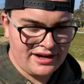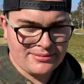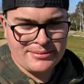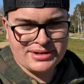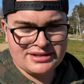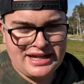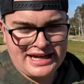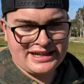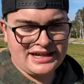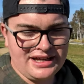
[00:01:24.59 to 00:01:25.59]
I remember
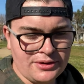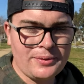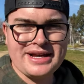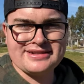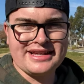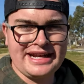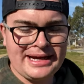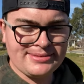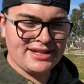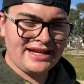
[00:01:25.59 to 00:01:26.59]
like the weeks leading
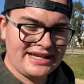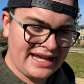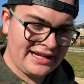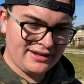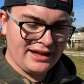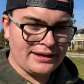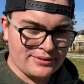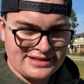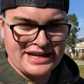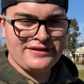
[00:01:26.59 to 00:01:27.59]
up to like getting, like
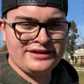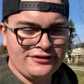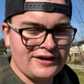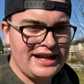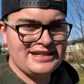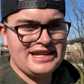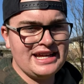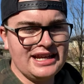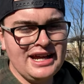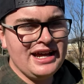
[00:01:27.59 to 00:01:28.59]
receiving the front end
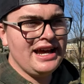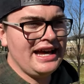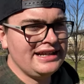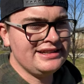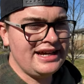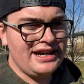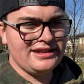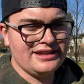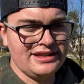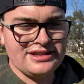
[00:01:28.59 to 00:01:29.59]
kit, and
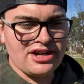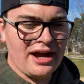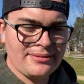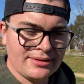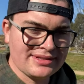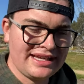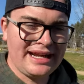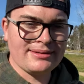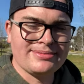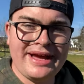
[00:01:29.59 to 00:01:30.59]
the time that was
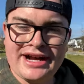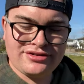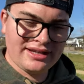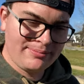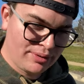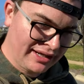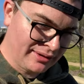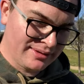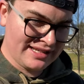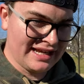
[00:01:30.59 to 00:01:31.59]
leading up to me actually putting
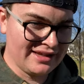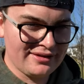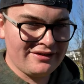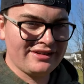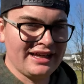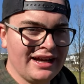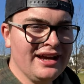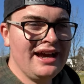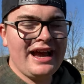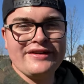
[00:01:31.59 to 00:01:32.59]
it all together and everything.
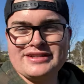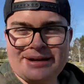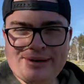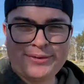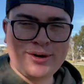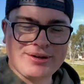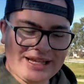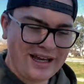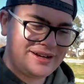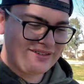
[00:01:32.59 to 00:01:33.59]
Every time I'd walk
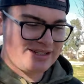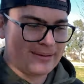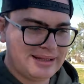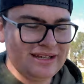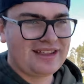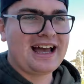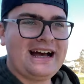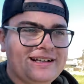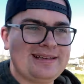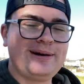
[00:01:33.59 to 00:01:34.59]
Leo and every time I'd leave the
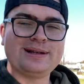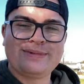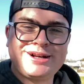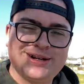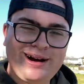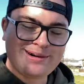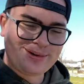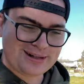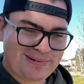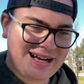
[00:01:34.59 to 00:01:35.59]
house, I'd always make sure I
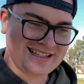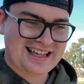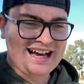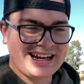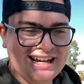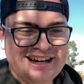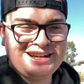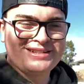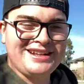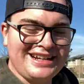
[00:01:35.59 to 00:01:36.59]
walked past that
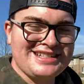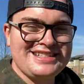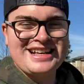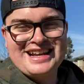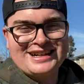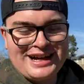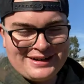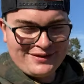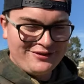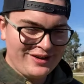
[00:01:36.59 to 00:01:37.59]
so that I could see and kind
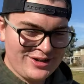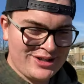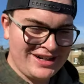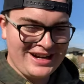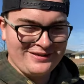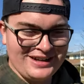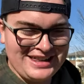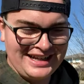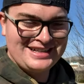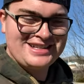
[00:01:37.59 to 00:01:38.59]
of envision and
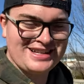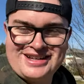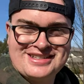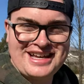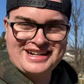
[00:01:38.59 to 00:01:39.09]
everything, just because I was that